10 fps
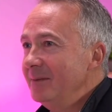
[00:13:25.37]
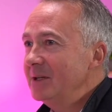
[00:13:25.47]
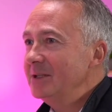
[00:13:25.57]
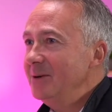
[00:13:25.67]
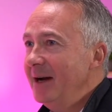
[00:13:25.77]

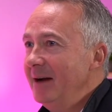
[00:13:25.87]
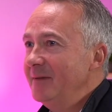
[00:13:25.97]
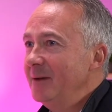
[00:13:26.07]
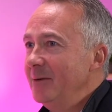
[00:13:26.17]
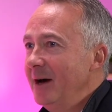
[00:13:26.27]
Because you have
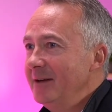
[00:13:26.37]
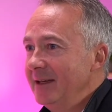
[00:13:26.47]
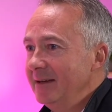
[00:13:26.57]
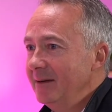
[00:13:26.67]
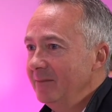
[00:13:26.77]
to, I
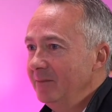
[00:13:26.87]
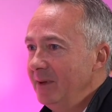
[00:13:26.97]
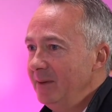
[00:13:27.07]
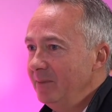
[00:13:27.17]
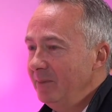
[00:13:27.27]
think, be